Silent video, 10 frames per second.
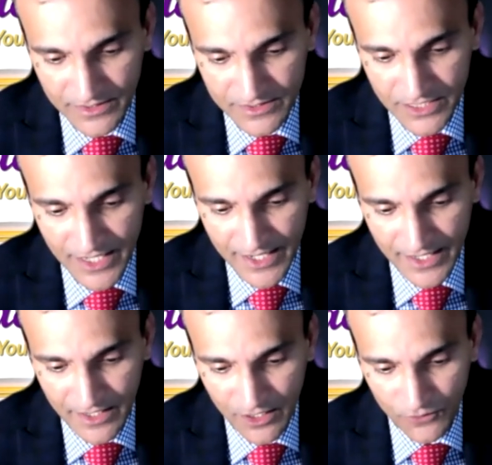
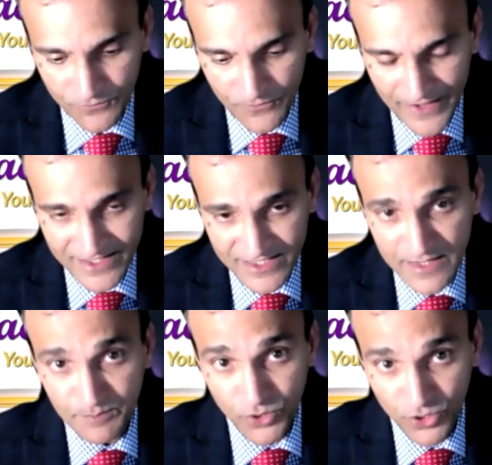trial of a
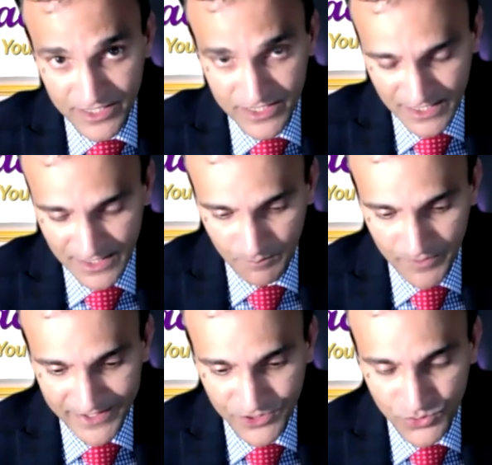vaccine production
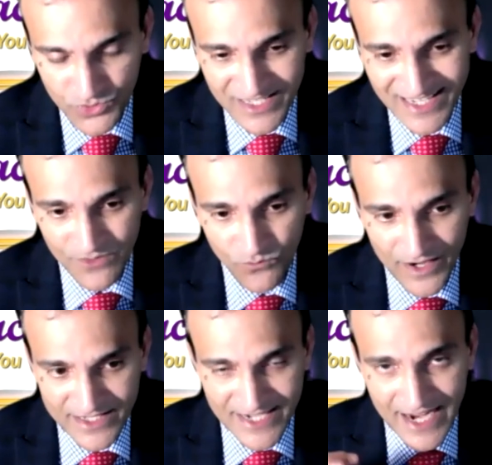by using
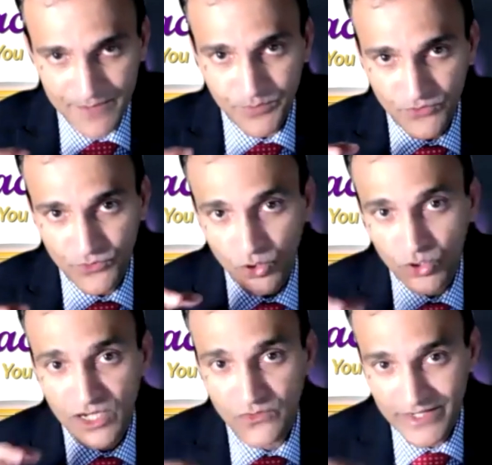one type of
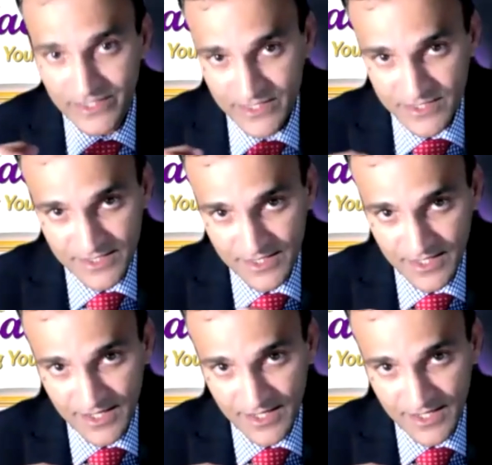coronavirus,